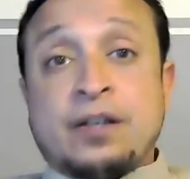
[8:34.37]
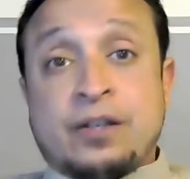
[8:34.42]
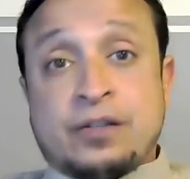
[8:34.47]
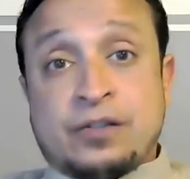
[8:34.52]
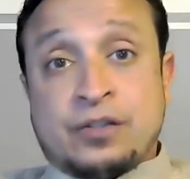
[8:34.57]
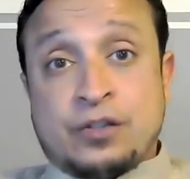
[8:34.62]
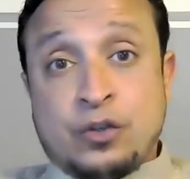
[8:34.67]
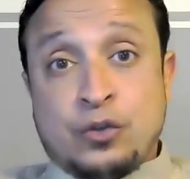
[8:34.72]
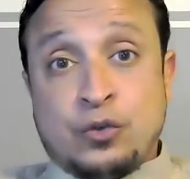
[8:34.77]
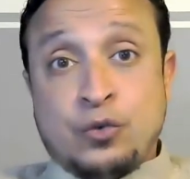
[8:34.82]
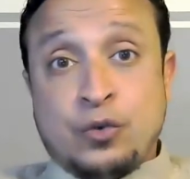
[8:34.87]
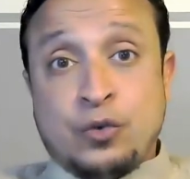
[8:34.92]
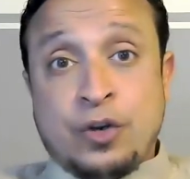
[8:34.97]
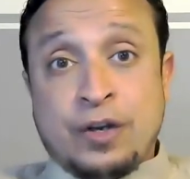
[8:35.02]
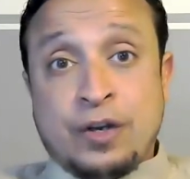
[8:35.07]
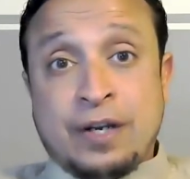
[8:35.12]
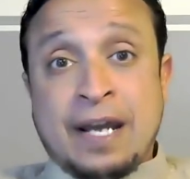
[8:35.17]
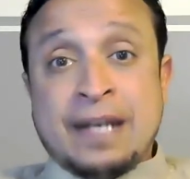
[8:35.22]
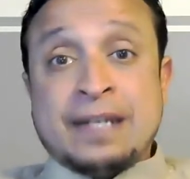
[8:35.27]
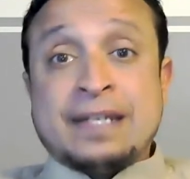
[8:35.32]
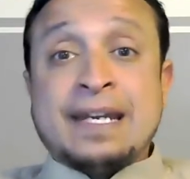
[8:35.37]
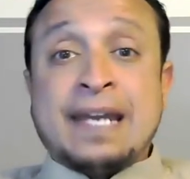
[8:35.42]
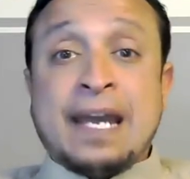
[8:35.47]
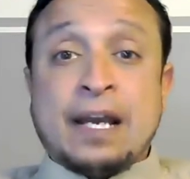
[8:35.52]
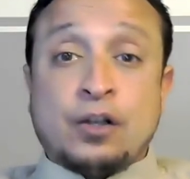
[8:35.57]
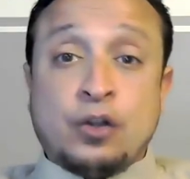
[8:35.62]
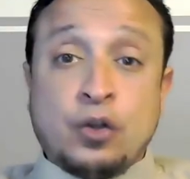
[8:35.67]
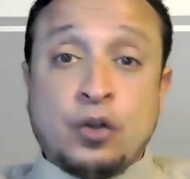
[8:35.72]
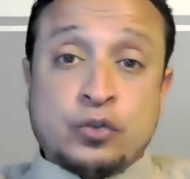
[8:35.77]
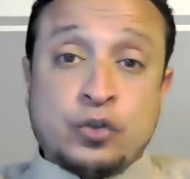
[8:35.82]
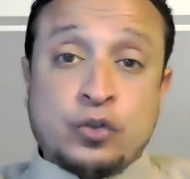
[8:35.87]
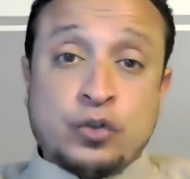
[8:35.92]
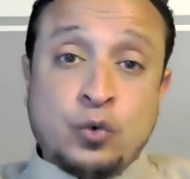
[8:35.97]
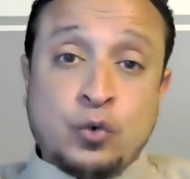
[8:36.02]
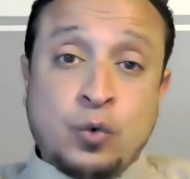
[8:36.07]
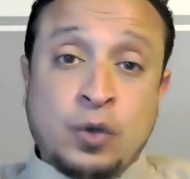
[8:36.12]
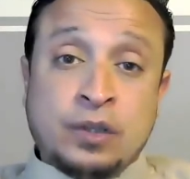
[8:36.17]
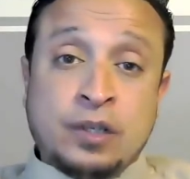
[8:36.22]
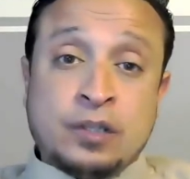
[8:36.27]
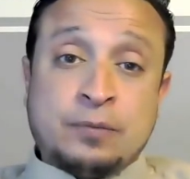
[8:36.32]
us to do good and to get closer
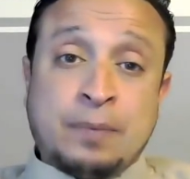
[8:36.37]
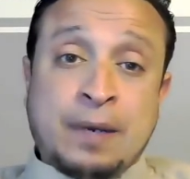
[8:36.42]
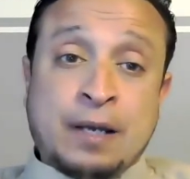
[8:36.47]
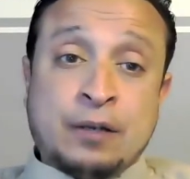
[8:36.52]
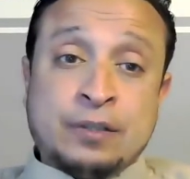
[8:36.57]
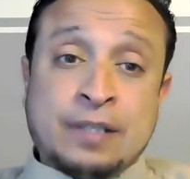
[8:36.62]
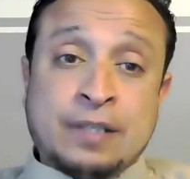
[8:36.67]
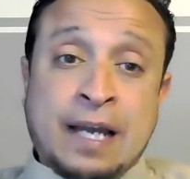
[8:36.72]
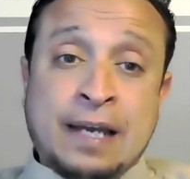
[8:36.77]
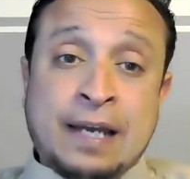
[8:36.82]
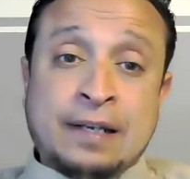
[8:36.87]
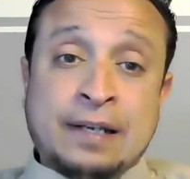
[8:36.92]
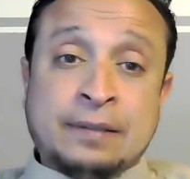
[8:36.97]
to Allah subhanahu wa ta'ala.